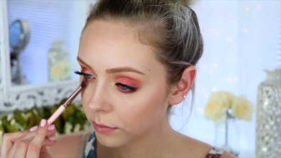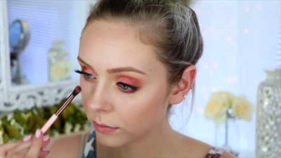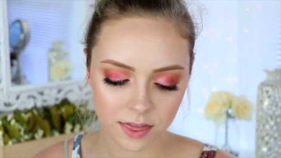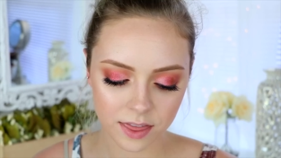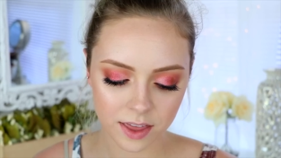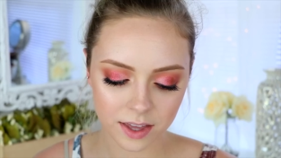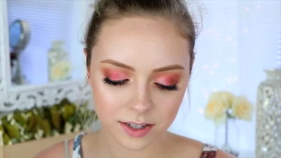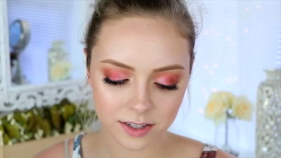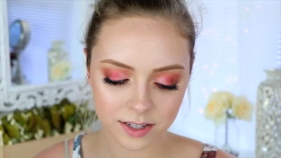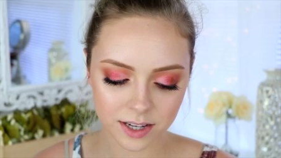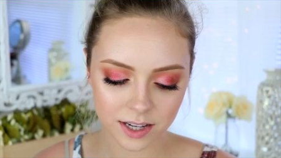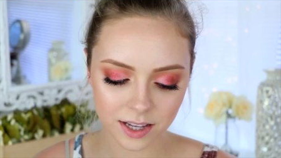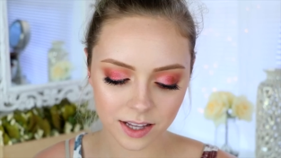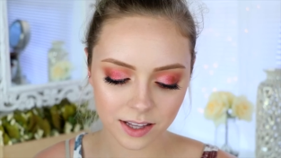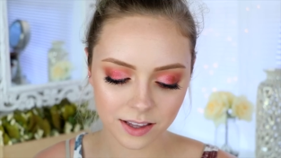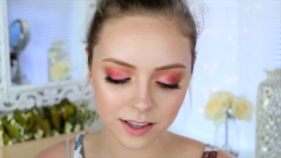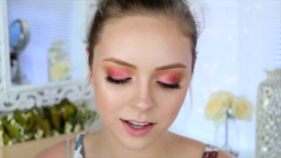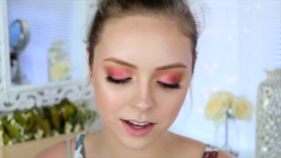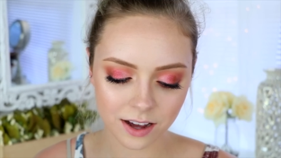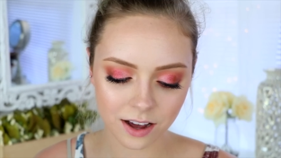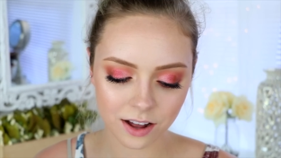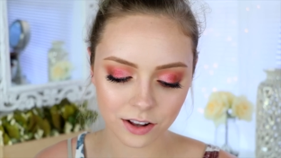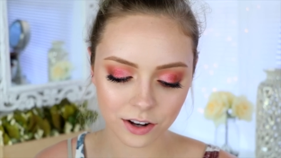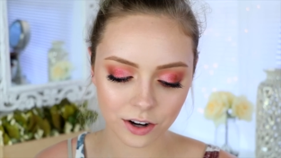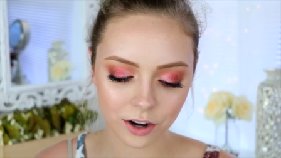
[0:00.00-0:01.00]
Then taking
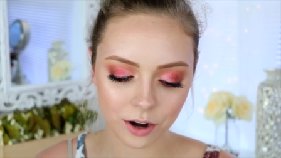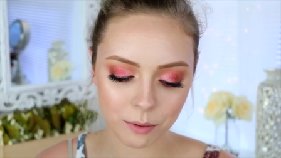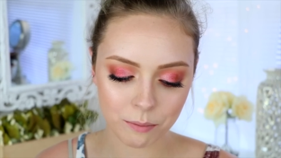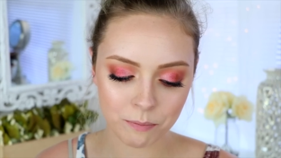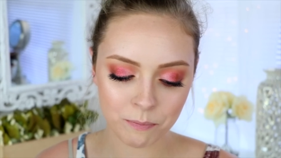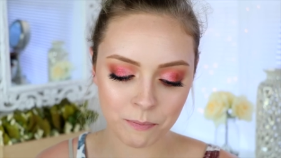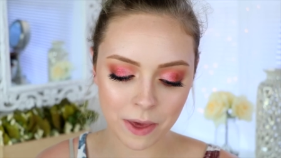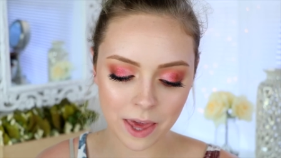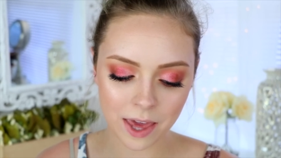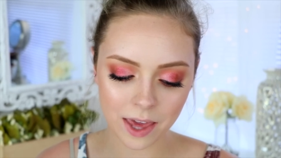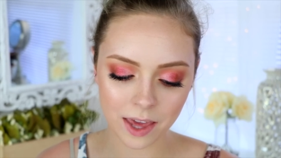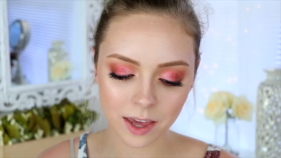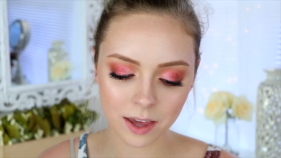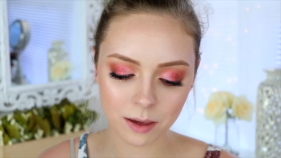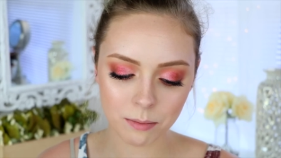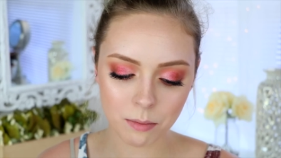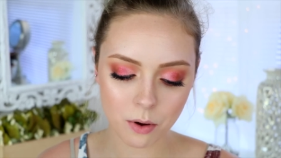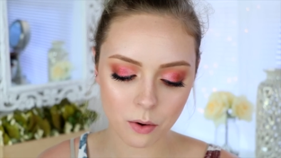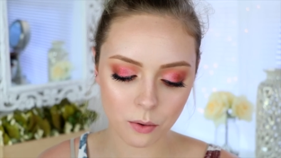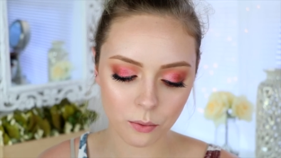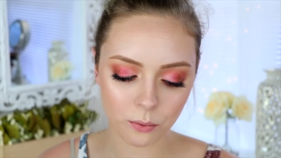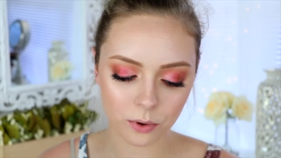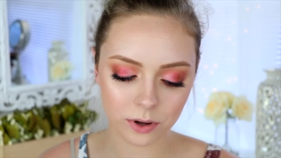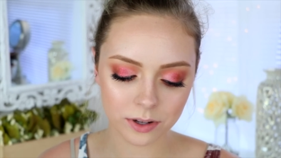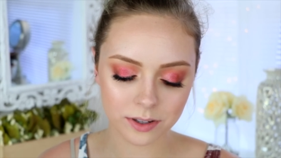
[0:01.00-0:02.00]
the color Babe
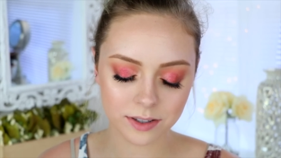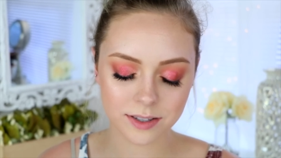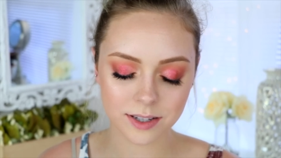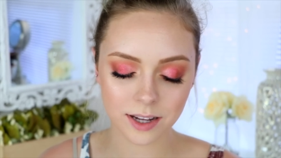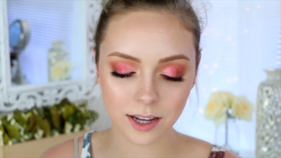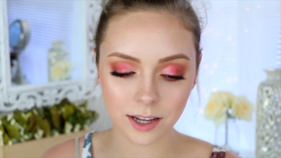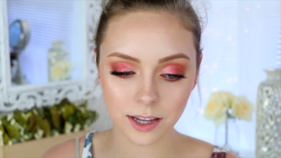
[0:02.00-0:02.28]
once